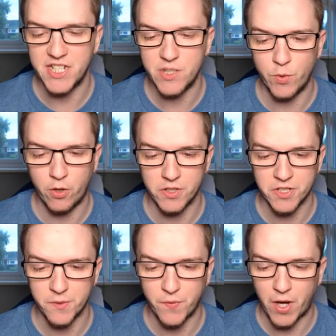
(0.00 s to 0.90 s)
season we got to
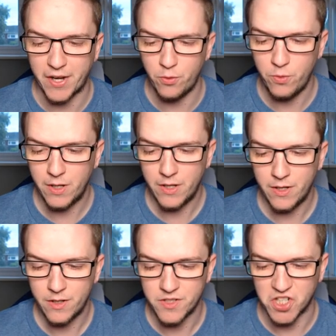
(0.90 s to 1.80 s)
the final,
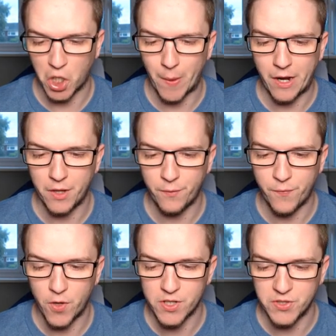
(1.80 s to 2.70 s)
to go out at the
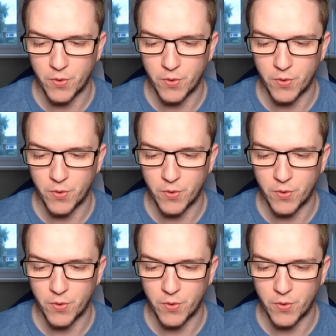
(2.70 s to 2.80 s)
first